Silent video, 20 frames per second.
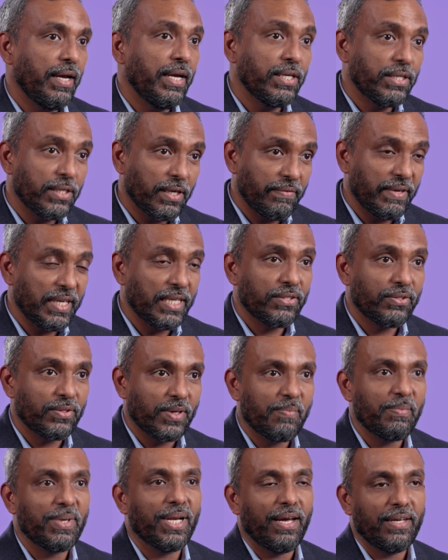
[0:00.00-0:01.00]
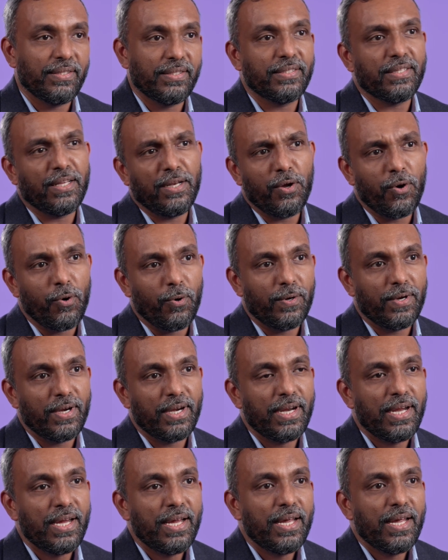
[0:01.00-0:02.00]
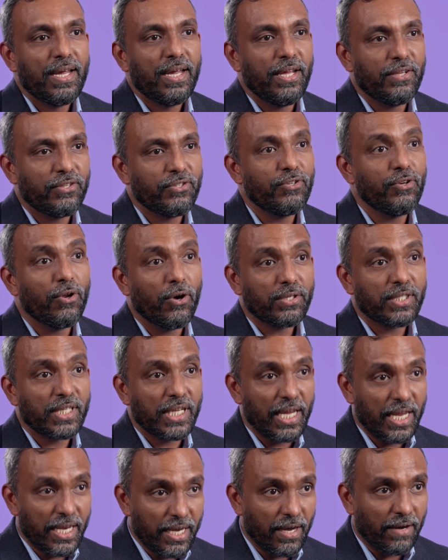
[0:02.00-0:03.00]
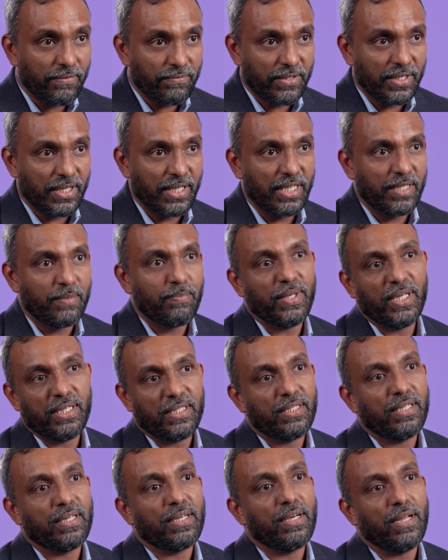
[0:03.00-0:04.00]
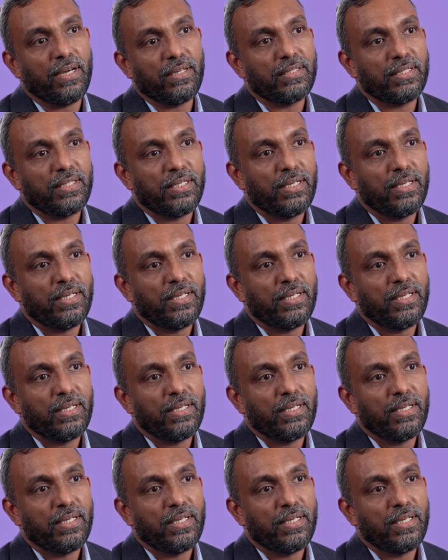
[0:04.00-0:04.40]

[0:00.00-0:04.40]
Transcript: intravenous thrombolysis alone is not enough to disperse the clot.